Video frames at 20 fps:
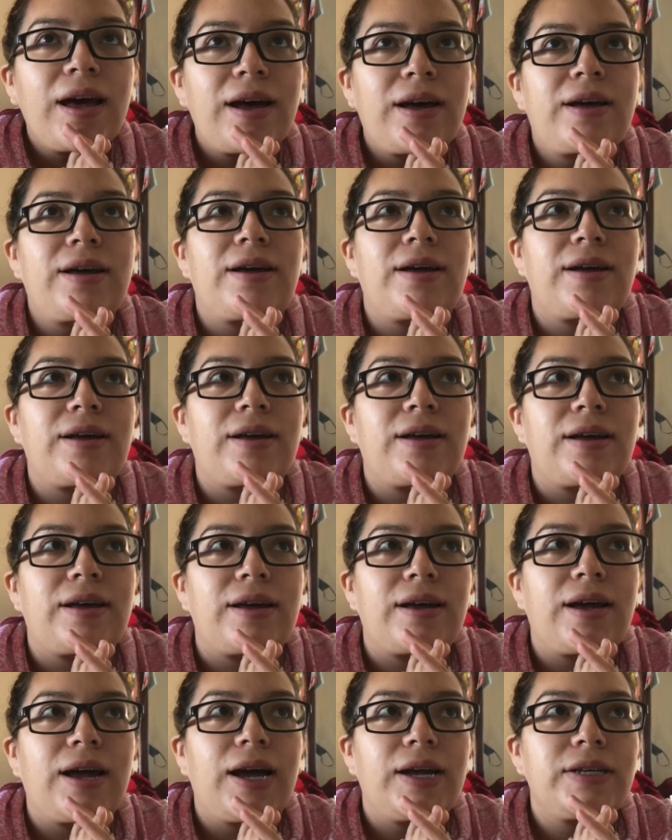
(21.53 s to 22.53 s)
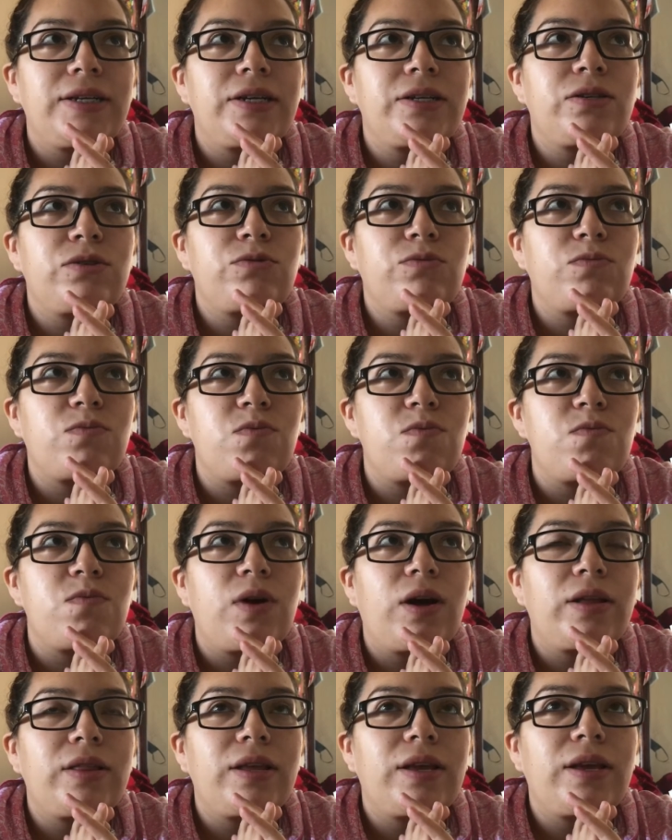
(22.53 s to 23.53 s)
I
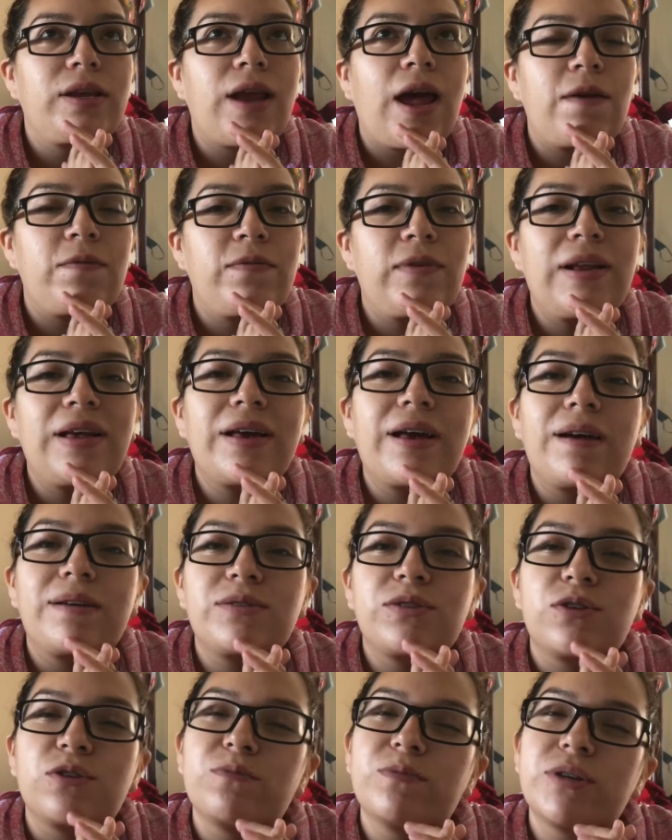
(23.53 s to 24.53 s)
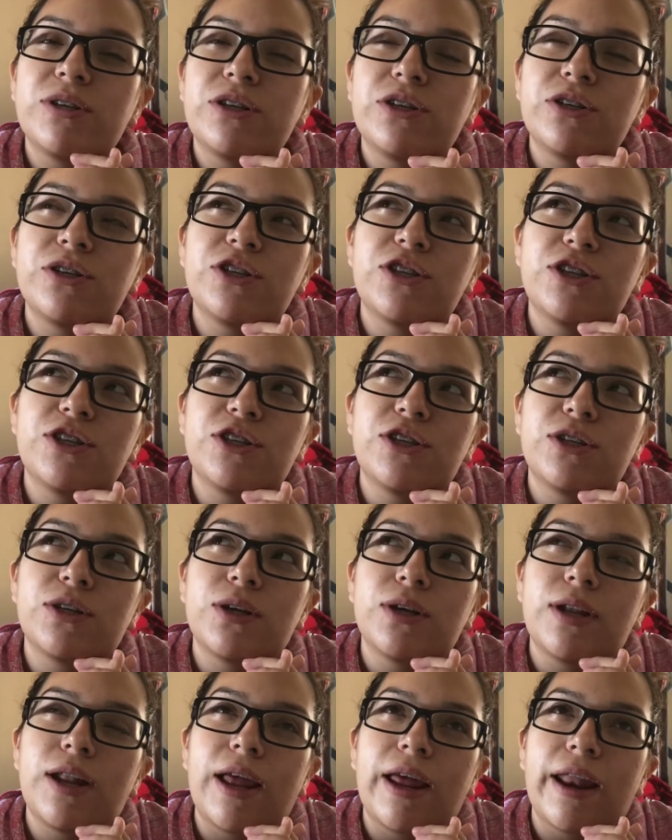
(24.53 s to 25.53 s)
feel like I have so much
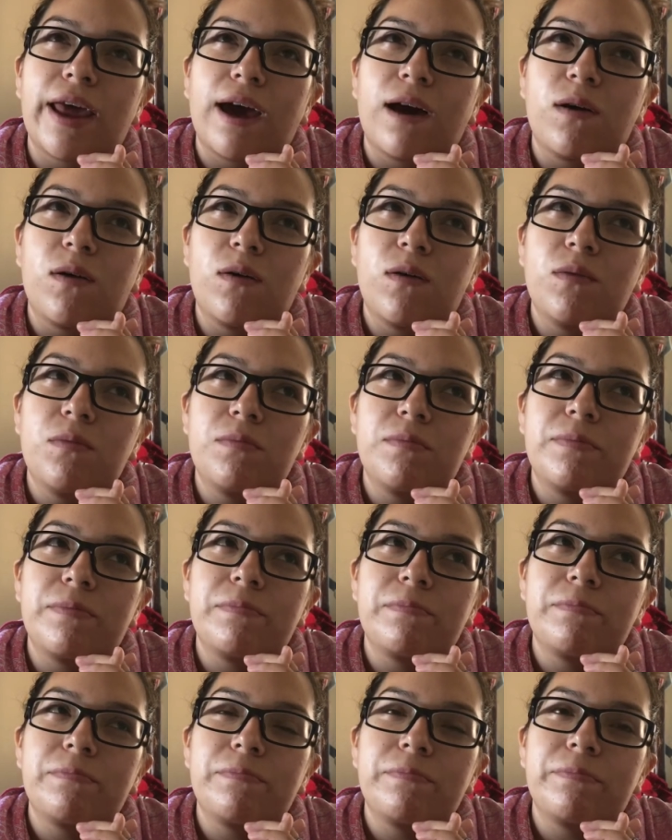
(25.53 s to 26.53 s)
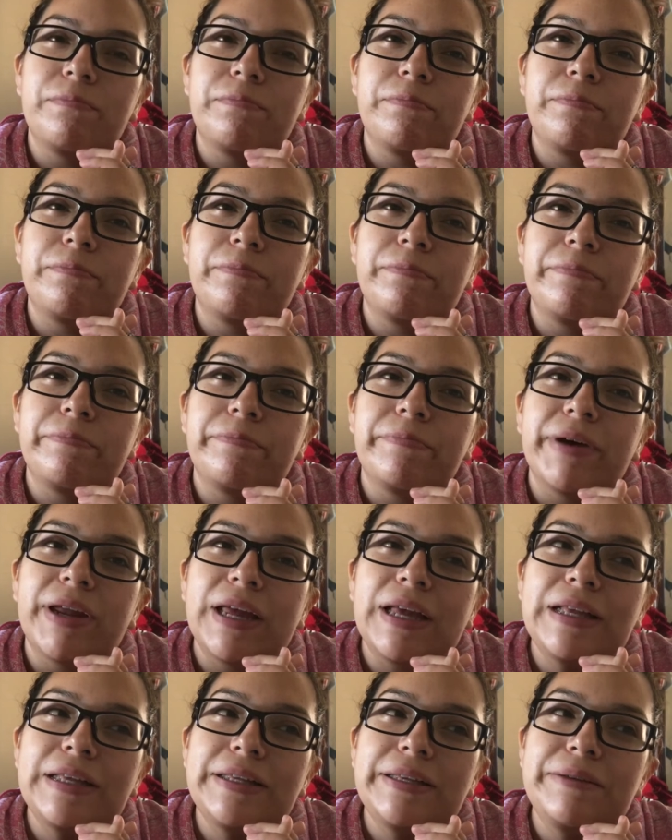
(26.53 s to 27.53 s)
to let out, but
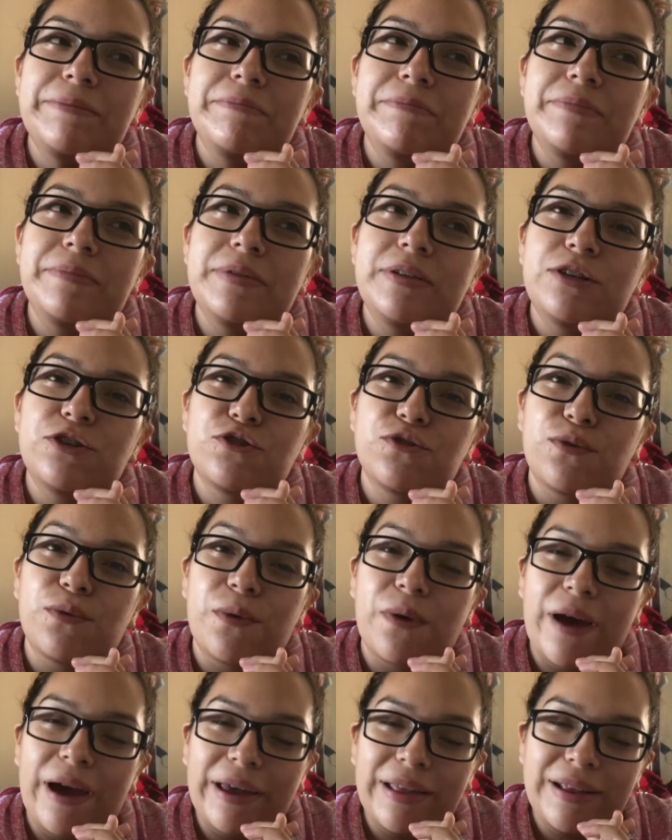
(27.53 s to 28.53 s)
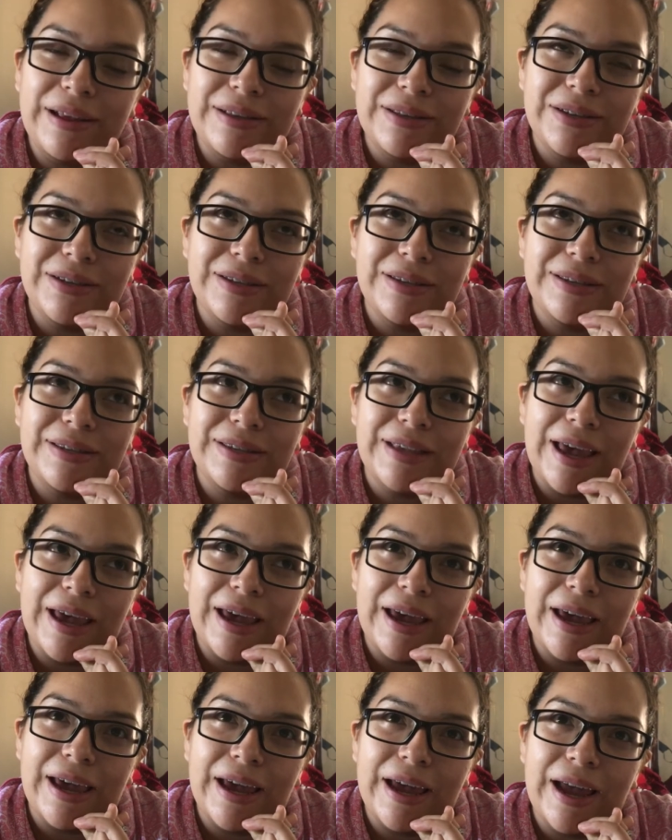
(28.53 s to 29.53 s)
I'm trying not to
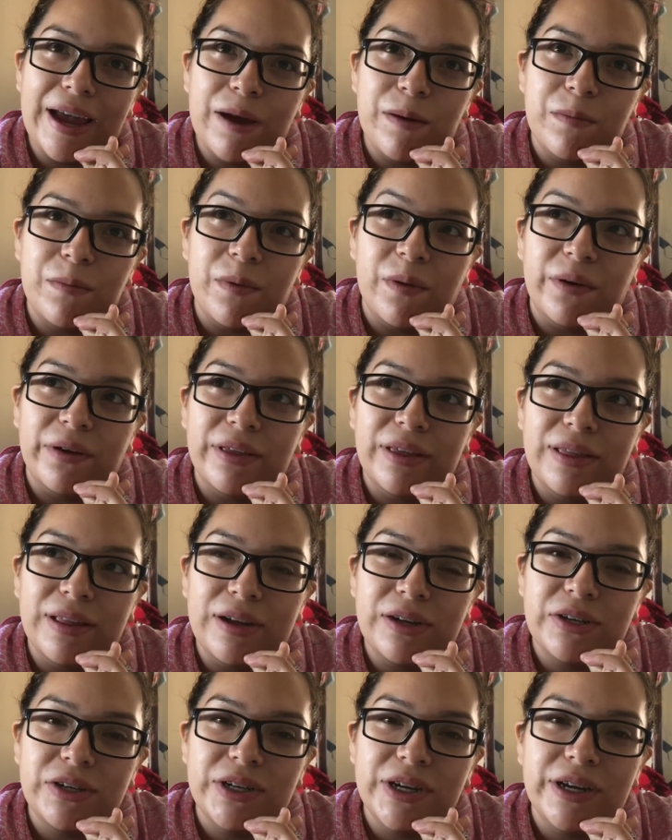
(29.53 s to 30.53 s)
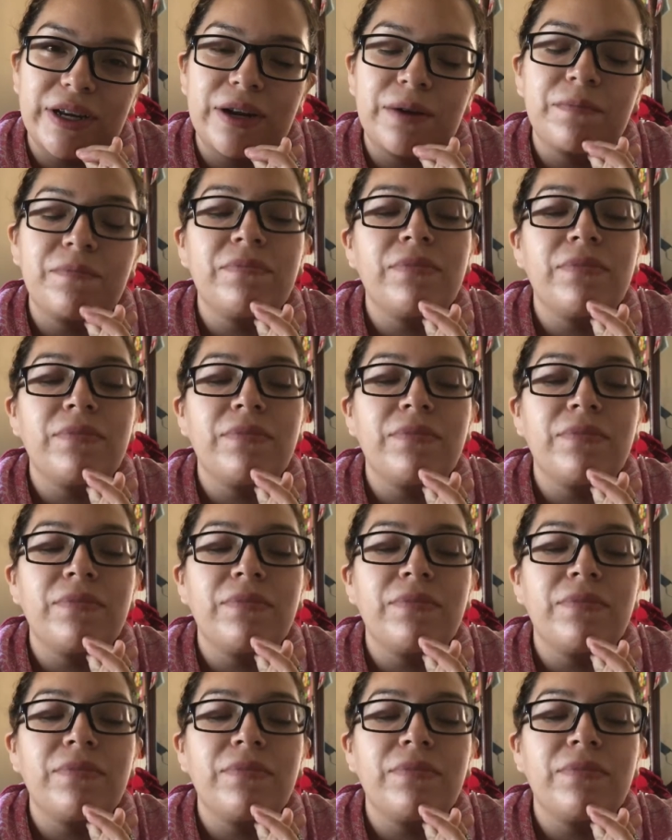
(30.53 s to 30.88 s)
say more than I should.